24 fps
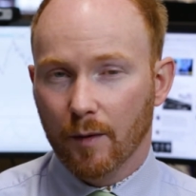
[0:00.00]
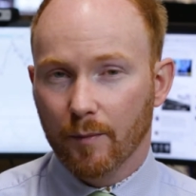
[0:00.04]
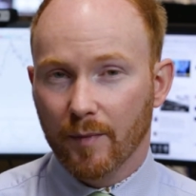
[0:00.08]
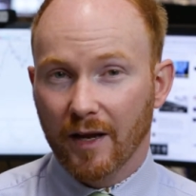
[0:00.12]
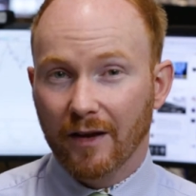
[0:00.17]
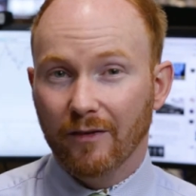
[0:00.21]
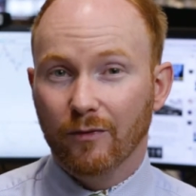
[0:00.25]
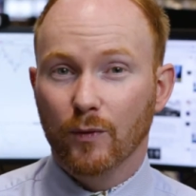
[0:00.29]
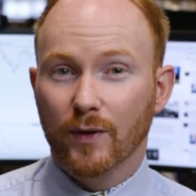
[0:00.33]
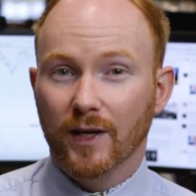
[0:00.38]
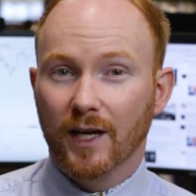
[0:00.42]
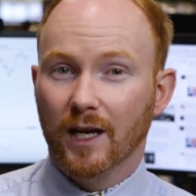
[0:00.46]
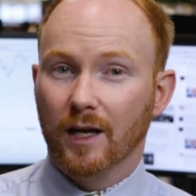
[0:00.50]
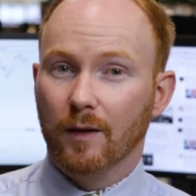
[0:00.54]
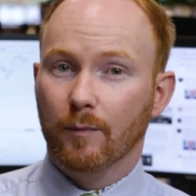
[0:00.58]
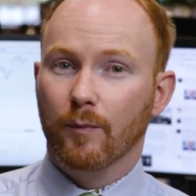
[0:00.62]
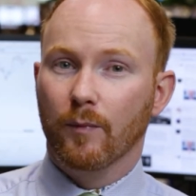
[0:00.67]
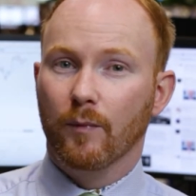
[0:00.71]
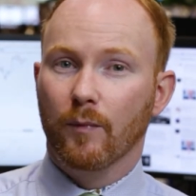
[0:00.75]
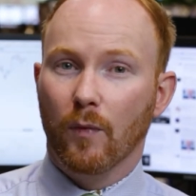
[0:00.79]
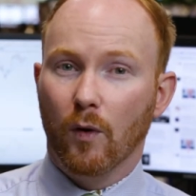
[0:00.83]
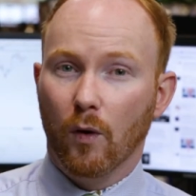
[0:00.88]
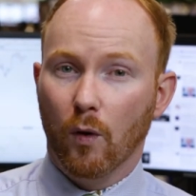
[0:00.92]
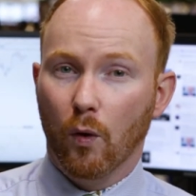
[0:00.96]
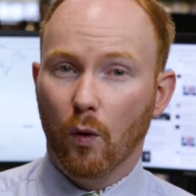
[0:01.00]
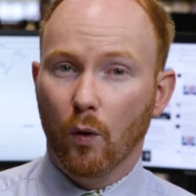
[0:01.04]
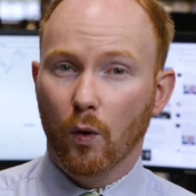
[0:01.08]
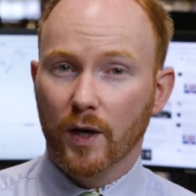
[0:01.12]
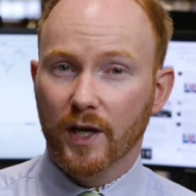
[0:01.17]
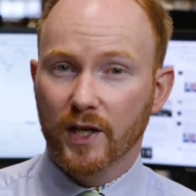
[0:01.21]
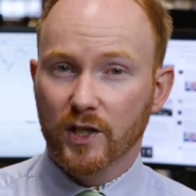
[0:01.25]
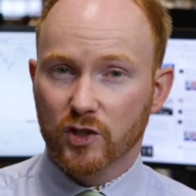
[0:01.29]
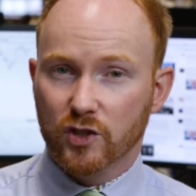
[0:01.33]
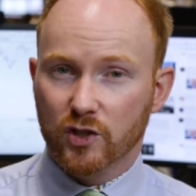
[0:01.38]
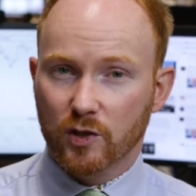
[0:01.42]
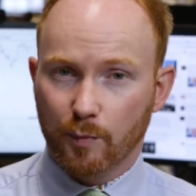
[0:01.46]
If we get a
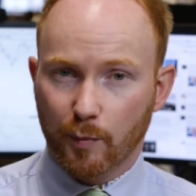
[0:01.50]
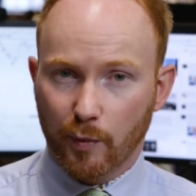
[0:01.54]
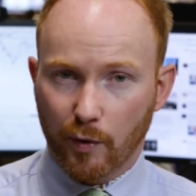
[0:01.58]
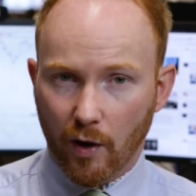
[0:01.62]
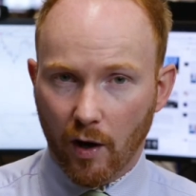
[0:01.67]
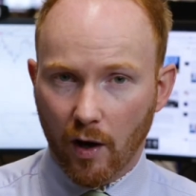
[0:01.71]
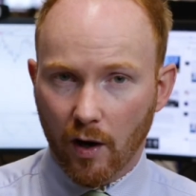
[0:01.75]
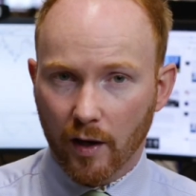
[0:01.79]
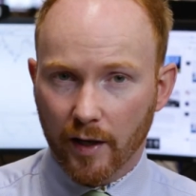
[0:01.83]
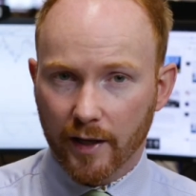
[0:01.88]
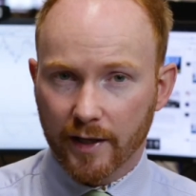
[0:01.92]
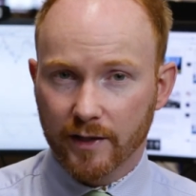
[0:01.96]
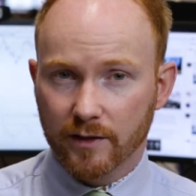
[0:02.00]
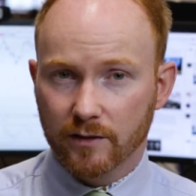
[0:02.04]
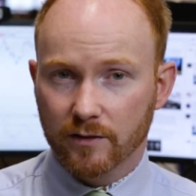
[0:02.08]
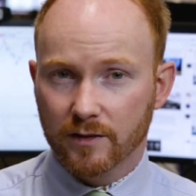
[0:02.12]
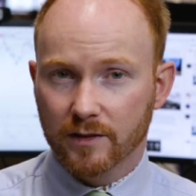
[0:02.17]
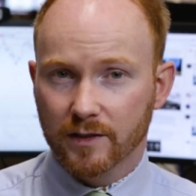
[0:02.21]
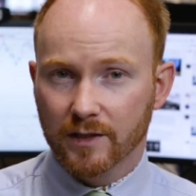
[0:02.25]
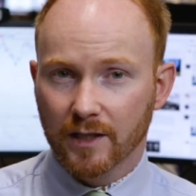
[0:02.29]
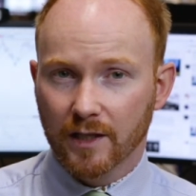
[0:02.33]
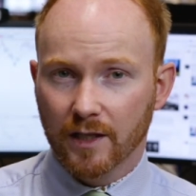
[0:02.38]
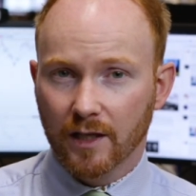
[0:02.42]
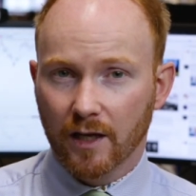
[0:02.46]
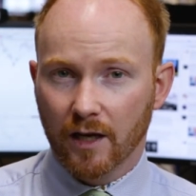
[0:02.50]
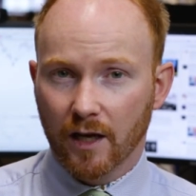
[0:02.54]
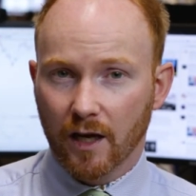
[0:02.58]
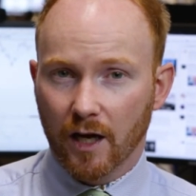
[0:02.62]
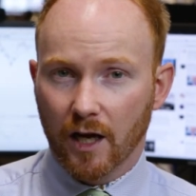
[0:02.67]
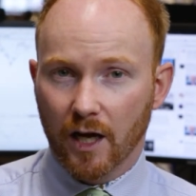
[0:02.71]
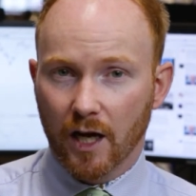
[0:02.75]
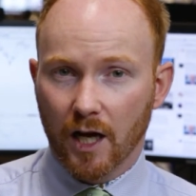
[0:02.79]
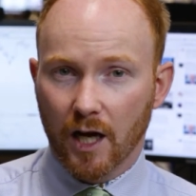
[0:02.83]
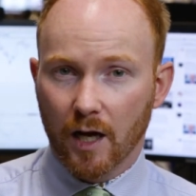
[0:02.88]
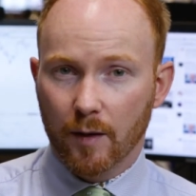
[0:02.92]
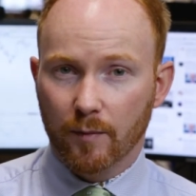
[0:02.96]
hawkish surprise,
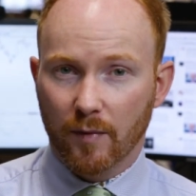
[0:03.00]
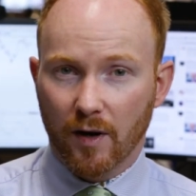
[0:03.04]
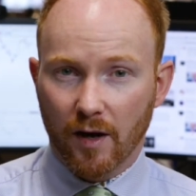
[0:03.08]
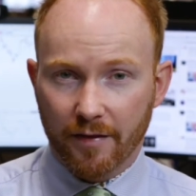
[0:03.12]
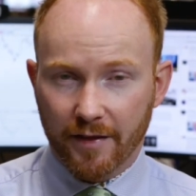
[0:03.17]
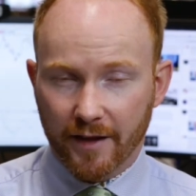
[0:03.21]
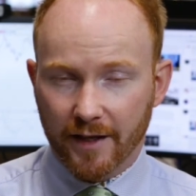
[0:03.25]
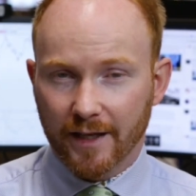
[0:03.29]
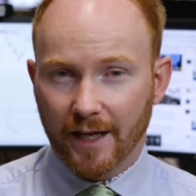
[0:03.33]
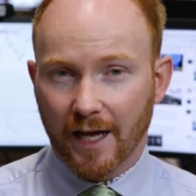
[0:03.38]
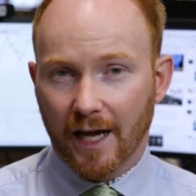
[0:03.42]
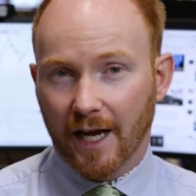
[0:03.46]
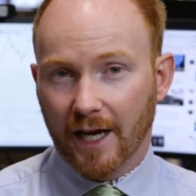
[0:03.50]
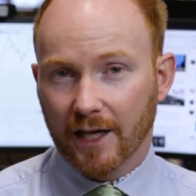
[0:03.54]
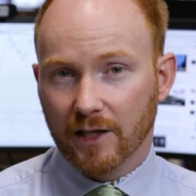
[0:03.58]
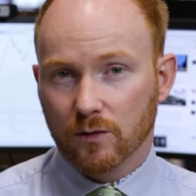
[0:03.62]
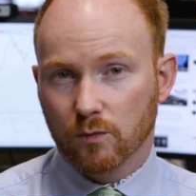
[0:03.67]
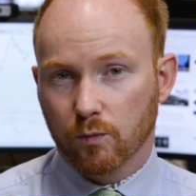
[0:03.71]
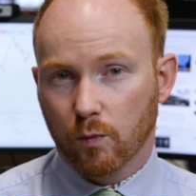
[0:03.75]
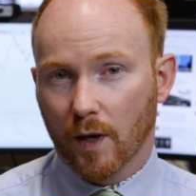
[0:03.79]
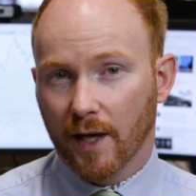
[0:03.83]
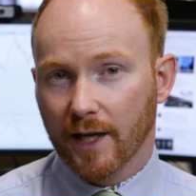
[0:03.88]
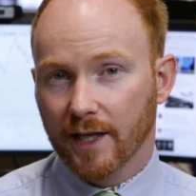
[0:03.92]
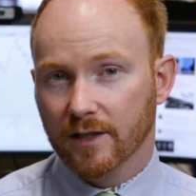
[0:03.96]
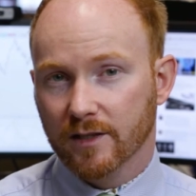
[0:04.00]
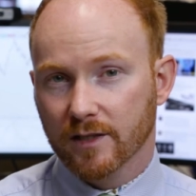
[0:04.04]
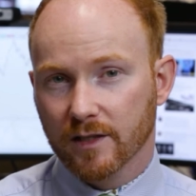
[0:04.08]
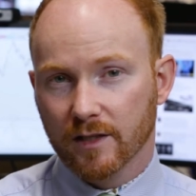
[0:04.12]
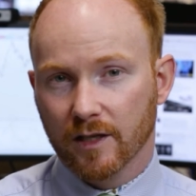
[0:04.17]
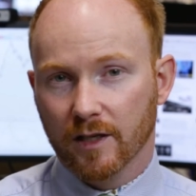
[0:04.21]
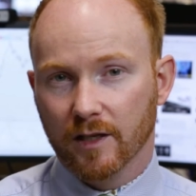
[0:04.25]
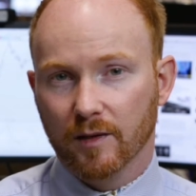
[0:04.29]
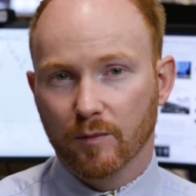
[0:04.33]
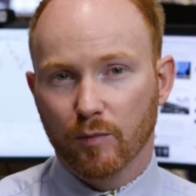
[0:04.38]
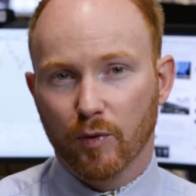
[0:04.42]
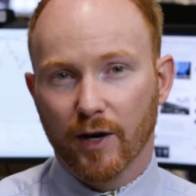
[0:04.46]
I think that adds weight to
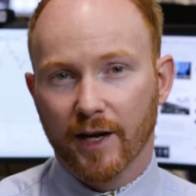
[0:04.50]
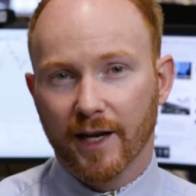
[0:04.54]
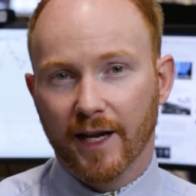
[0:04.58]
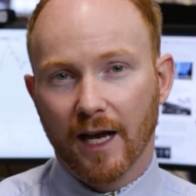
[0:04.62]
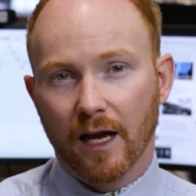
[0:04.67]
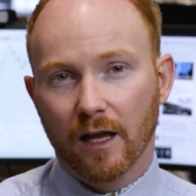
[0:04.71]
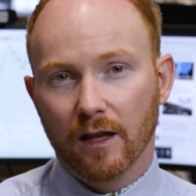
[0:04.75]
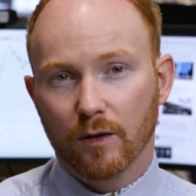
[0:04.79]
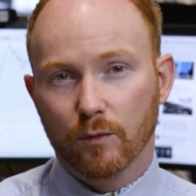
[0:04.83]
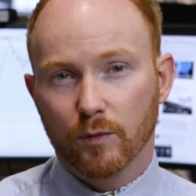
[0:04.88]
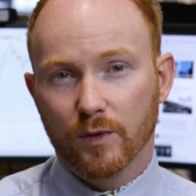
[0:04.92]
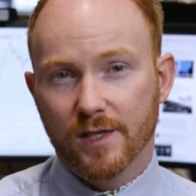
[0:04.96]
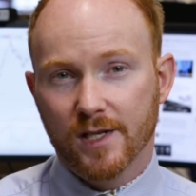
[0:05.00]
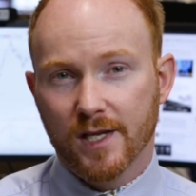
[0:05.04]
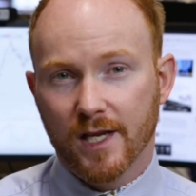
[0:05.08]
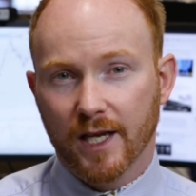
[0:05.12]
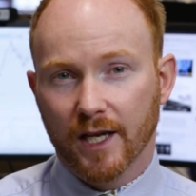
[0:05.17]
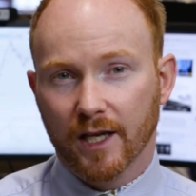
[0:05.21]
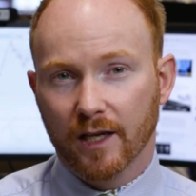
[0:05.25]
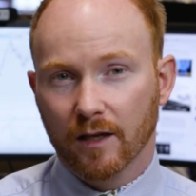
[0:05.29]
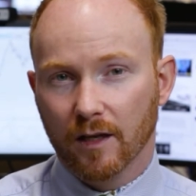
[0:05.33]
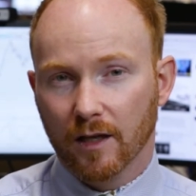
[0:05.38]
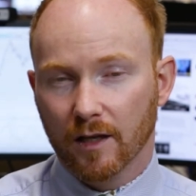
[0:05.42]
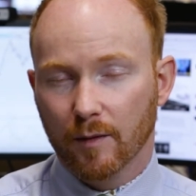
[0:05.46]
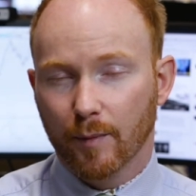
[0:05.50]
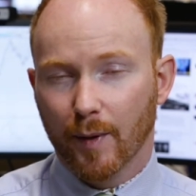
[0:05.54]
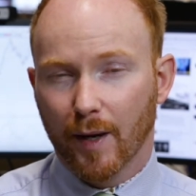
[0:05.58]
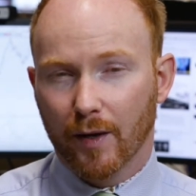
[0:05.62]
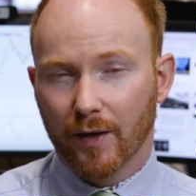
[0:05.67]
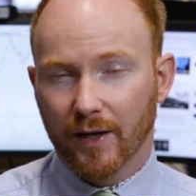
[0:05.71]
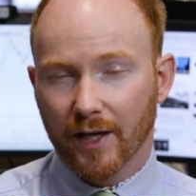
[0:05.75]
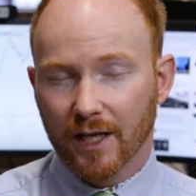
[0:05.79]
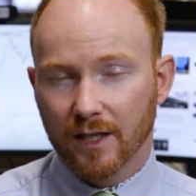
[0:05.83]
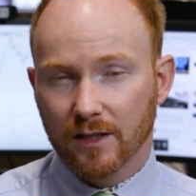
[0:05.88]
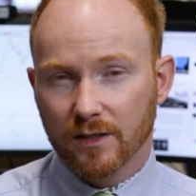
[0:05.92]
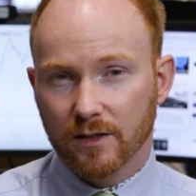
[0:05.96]
the breakout that we're seeing in the pound
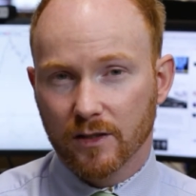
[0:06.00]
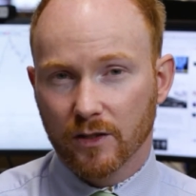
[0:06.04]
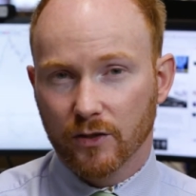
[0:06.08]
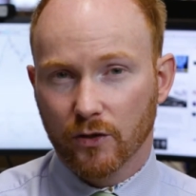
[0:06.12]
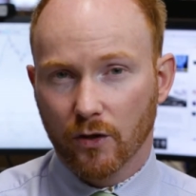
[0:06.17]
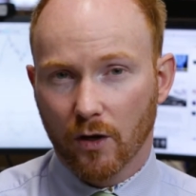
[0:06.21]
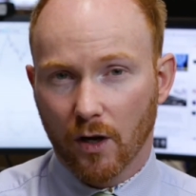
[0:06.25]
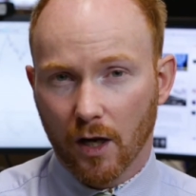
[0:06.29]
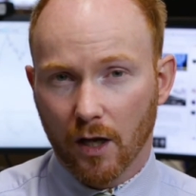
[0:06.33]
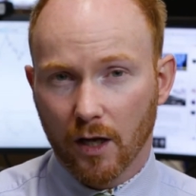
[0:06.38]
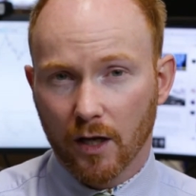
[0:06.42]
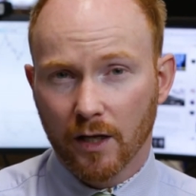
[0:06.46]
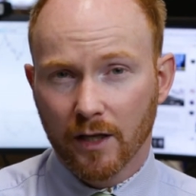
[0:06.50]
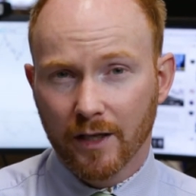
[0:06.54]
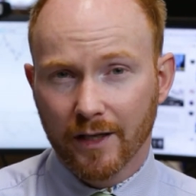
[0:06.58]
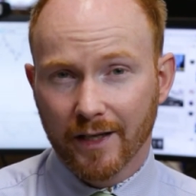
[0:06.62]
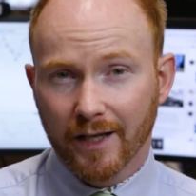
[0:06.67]
against the dollar,